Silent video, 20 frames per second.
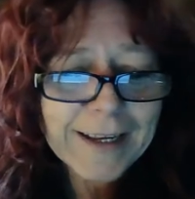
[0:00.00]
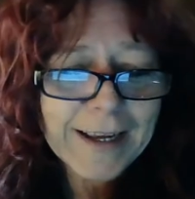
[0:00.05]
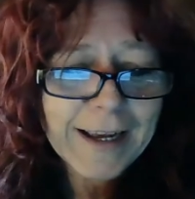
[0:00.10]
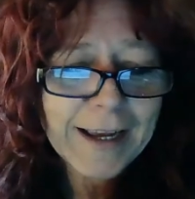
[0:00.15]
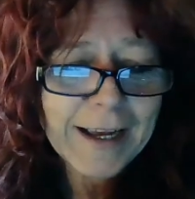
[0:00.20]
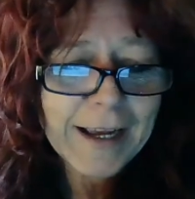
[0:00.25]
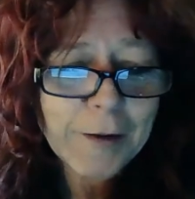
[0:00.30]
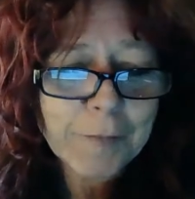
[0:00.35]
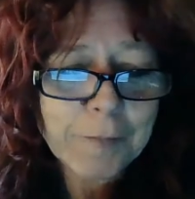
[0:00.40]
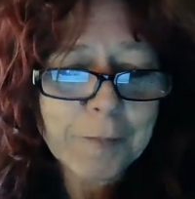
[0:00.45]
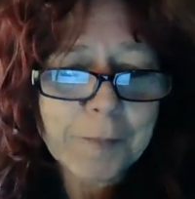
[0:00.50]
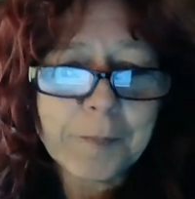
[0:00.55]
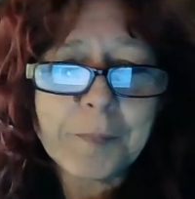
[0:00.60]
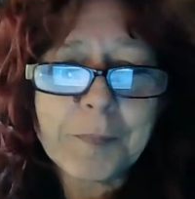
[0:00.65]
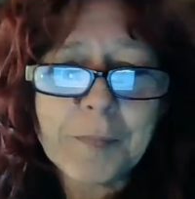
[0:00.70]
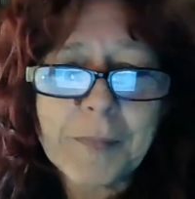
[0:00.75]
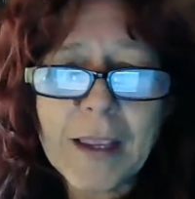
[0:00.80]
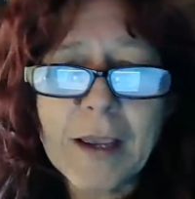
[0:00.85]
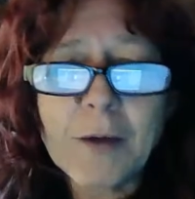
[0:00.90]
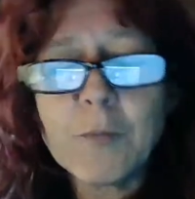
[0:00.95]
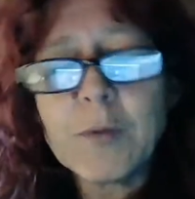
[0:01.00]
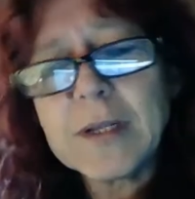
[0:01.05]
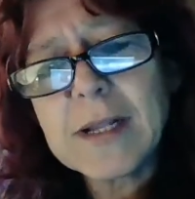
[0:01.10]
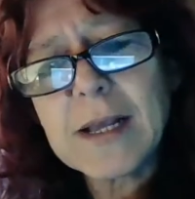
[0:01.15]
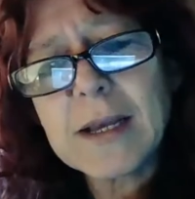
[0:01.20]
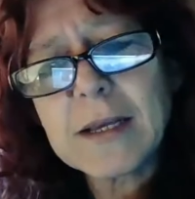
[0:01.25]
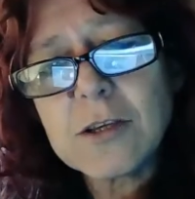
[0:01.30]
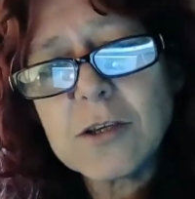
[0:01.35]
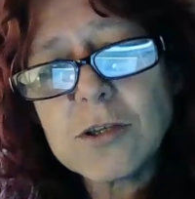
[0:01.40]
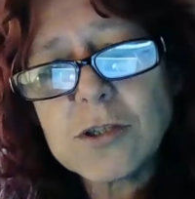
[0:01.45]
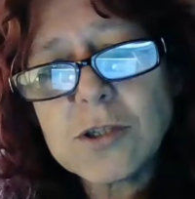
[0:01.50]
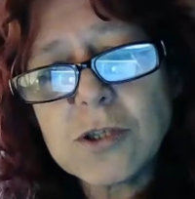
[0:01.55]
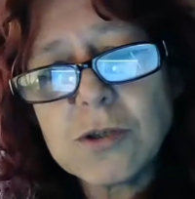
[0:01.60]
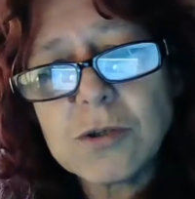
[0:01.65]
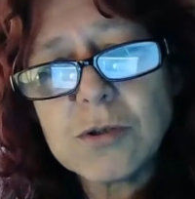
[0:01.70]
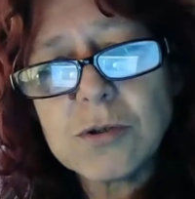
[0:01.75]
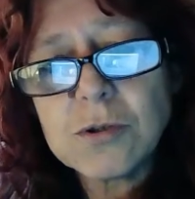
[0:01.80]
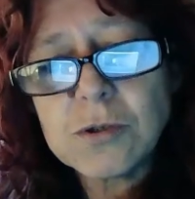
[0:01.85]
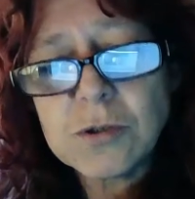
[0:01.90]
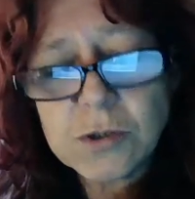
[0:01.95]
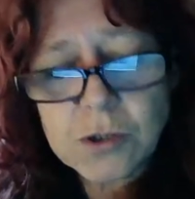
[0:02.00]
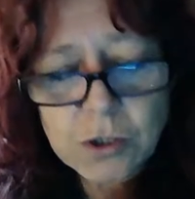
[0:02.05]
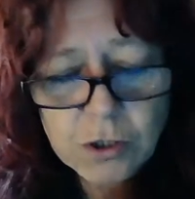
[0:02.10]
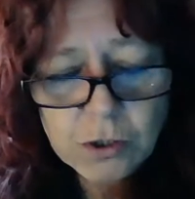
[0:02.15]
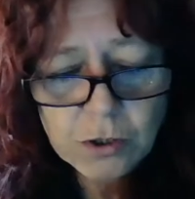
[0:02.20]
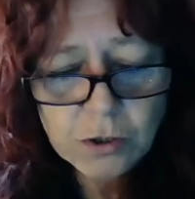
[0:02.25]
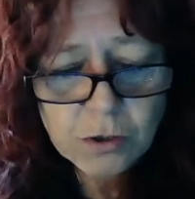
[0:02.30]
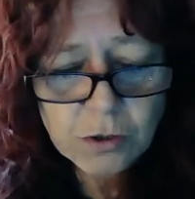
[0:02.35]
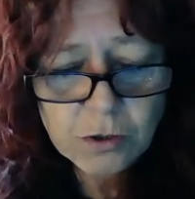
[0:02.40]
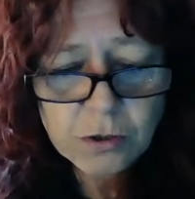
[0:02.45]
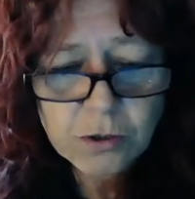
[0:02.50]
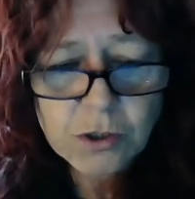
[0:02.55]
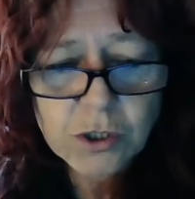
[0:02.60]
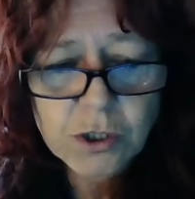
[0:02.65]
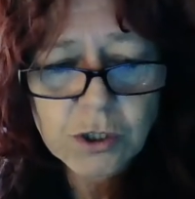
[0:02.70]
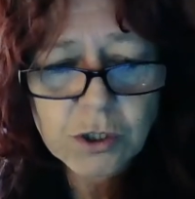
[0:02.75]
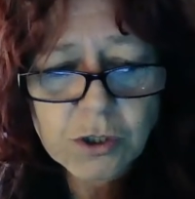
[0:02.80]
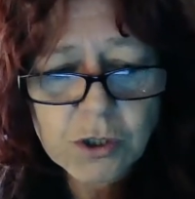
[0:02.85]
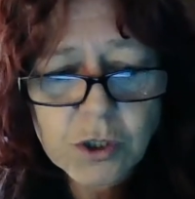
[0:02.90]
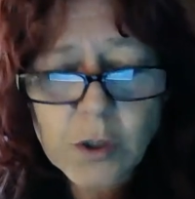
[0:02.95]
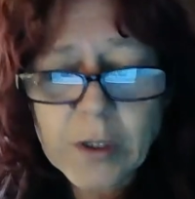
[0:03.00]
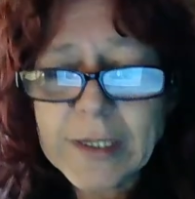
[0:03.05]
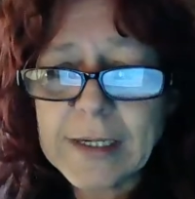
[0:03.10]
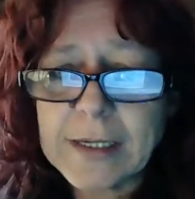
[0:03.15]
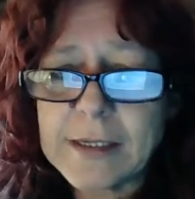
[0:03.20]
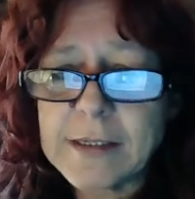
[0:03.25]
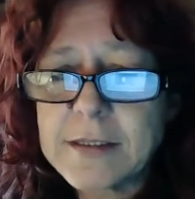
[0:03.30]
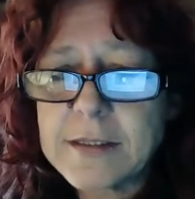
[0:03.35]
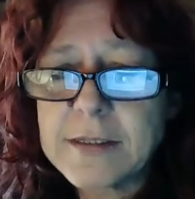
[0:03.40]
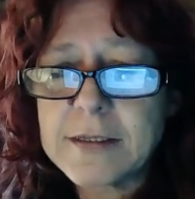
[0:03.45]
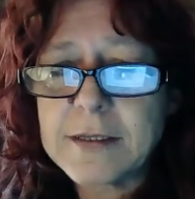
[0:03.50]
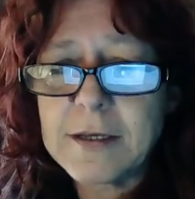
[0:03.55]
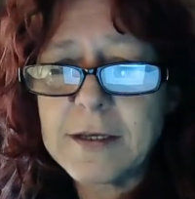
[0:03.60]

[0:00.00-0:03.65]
and we'd like you to join us